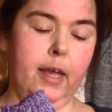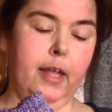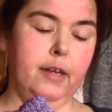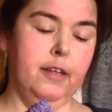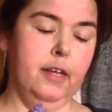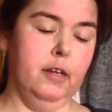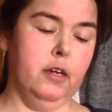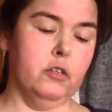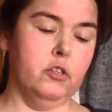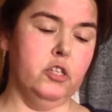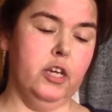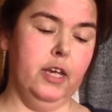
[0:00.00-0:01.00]
And then I
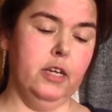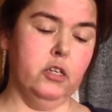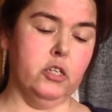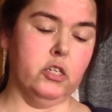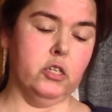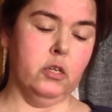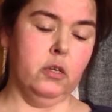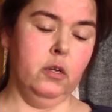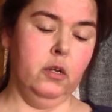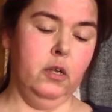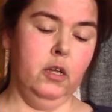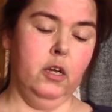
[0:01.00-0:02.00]
change
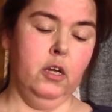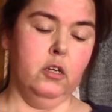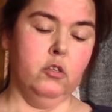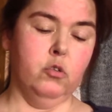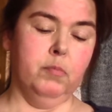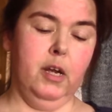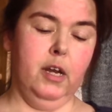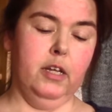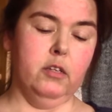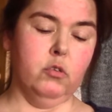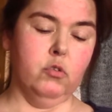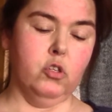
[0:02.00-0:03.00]
to my
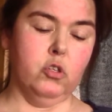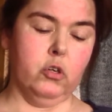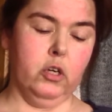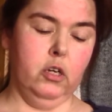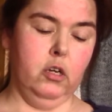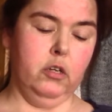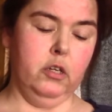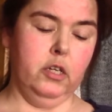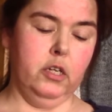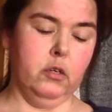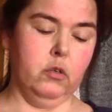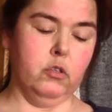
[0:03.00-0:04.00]
little circular
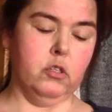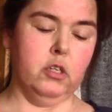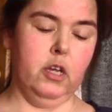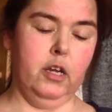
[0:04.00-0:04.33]
needles,